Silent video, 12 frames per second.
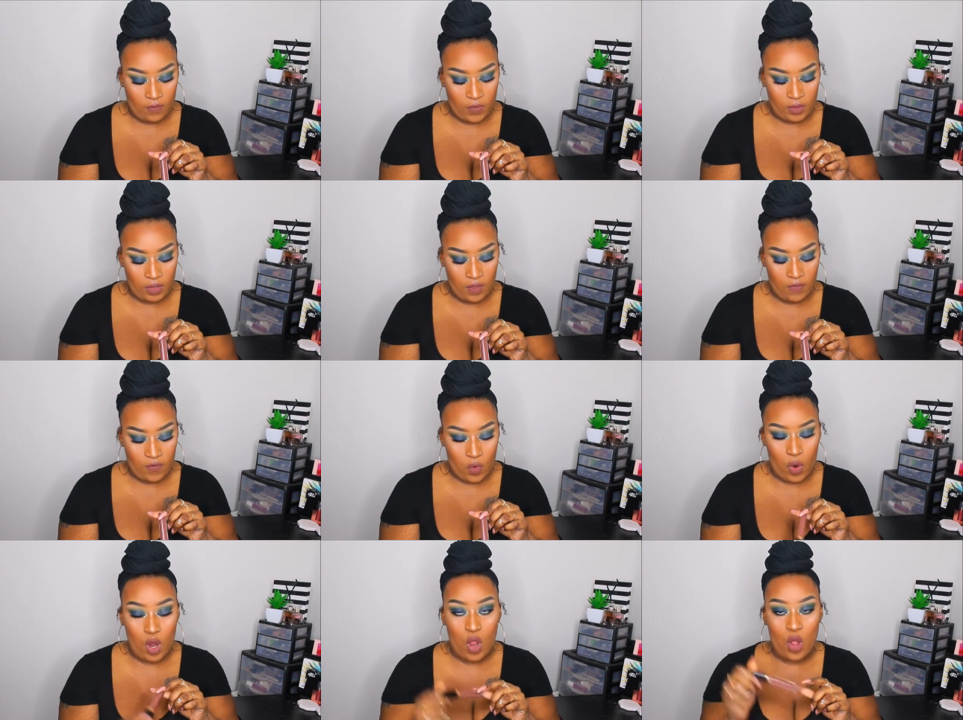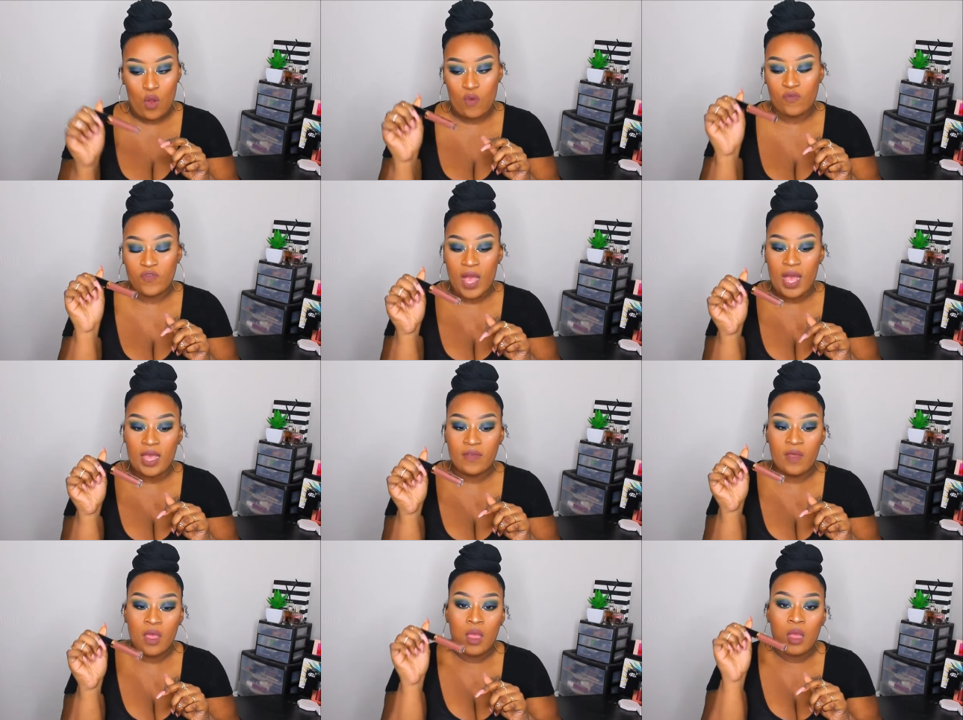
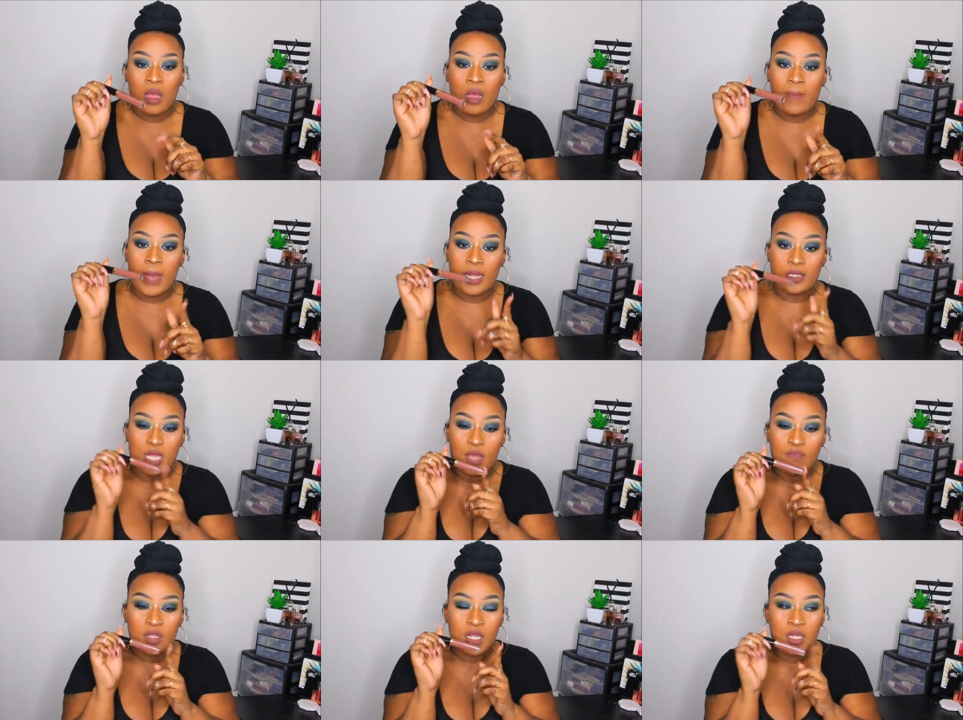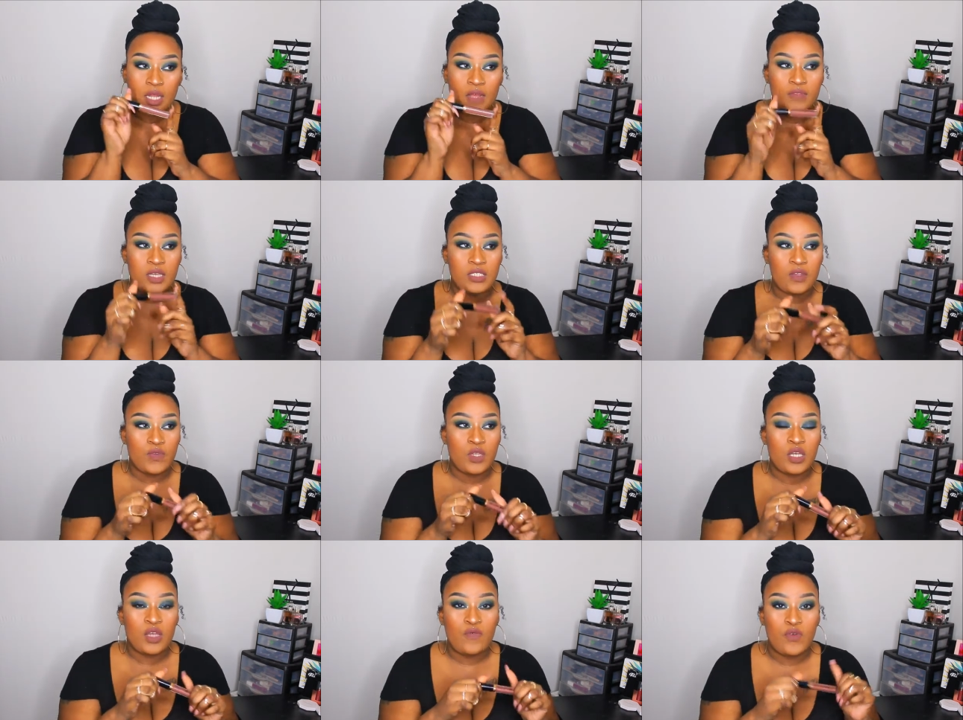5405 um, I definitely love these if
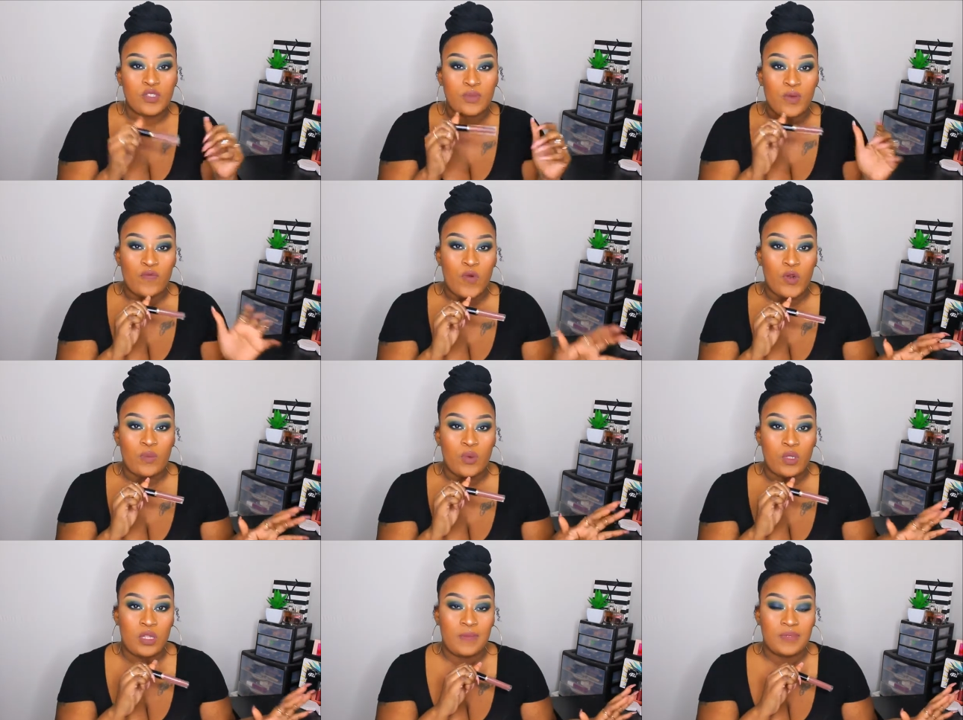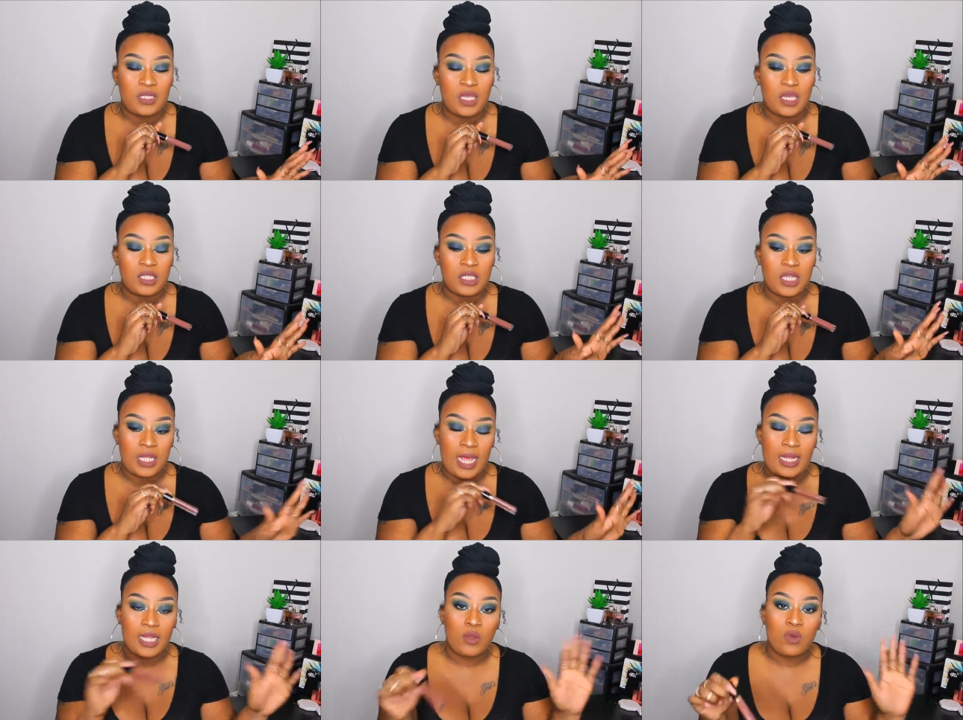you're looking for some affordable lipsticks
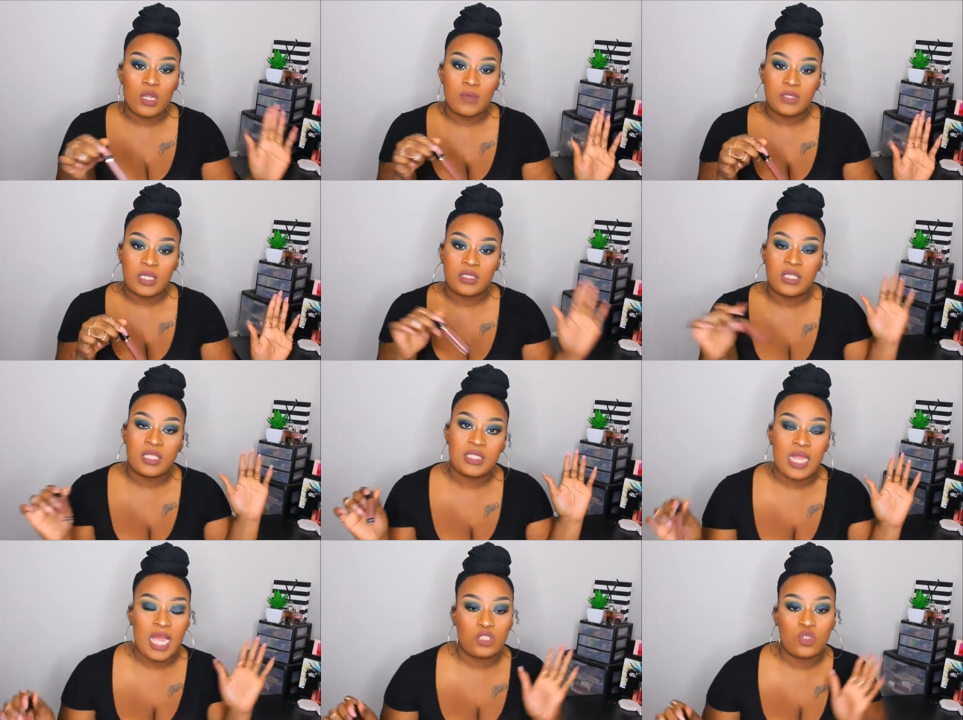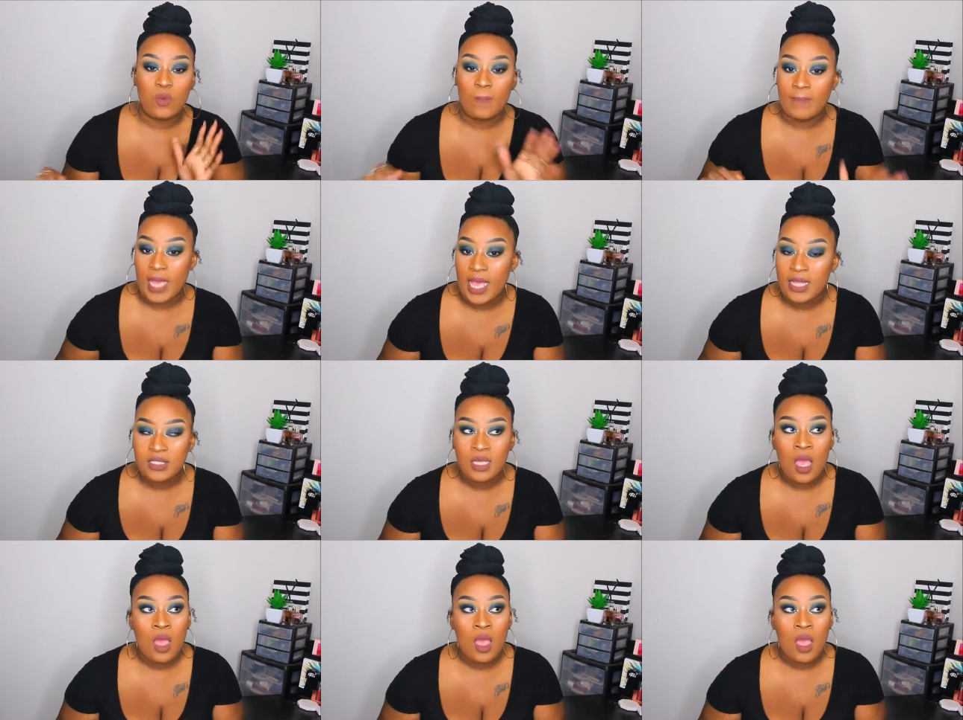like liquid lipsticks that's not too matte